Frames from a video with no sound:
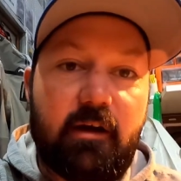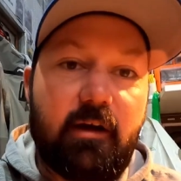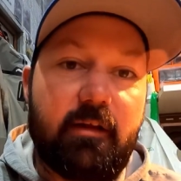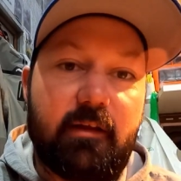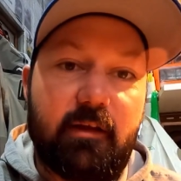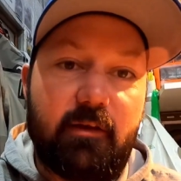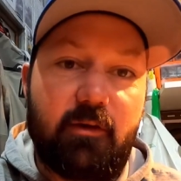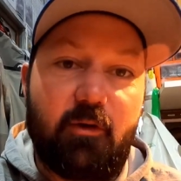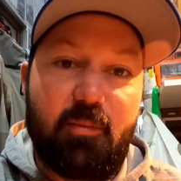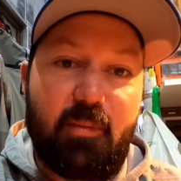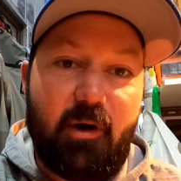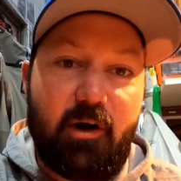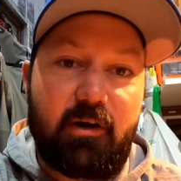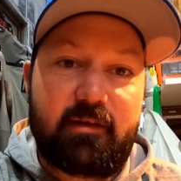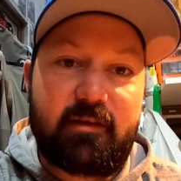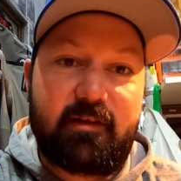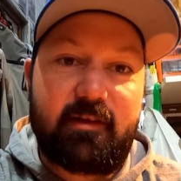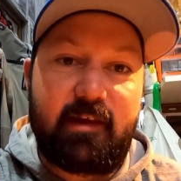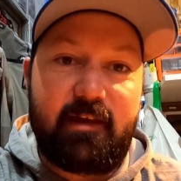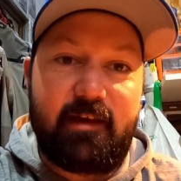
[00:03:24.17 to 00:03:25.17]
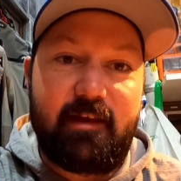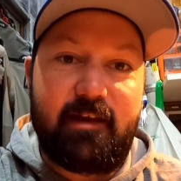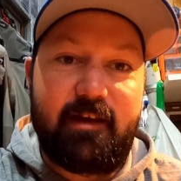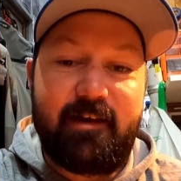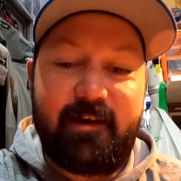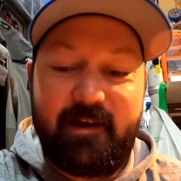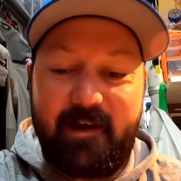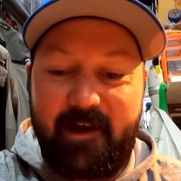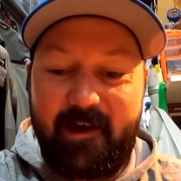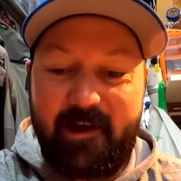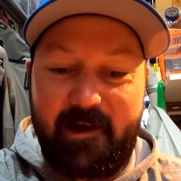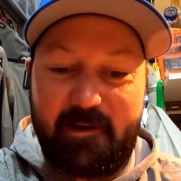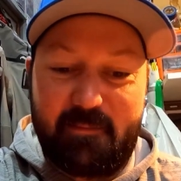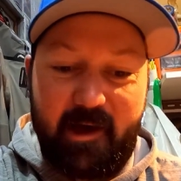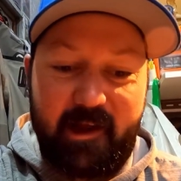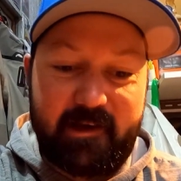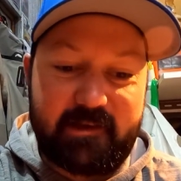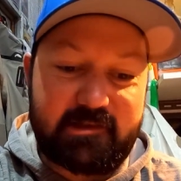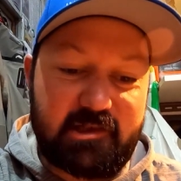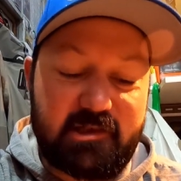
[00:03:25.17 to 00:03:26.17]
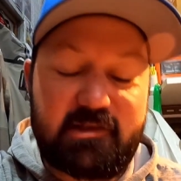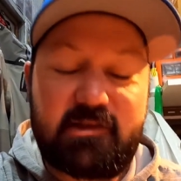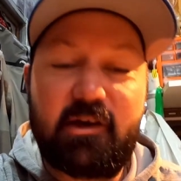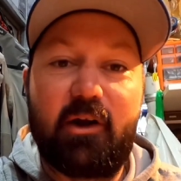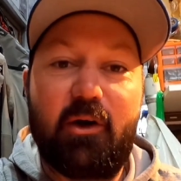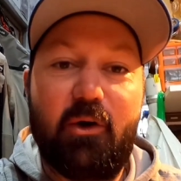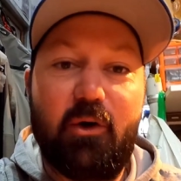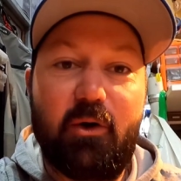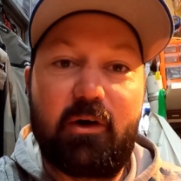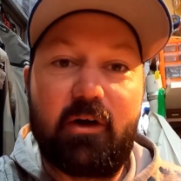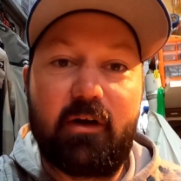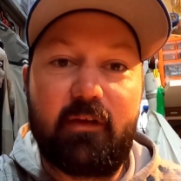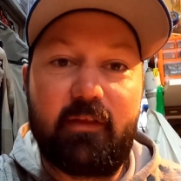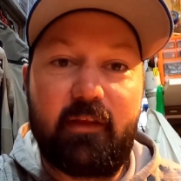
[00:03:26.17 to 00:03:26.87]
I got the little box here, and it's just got a hook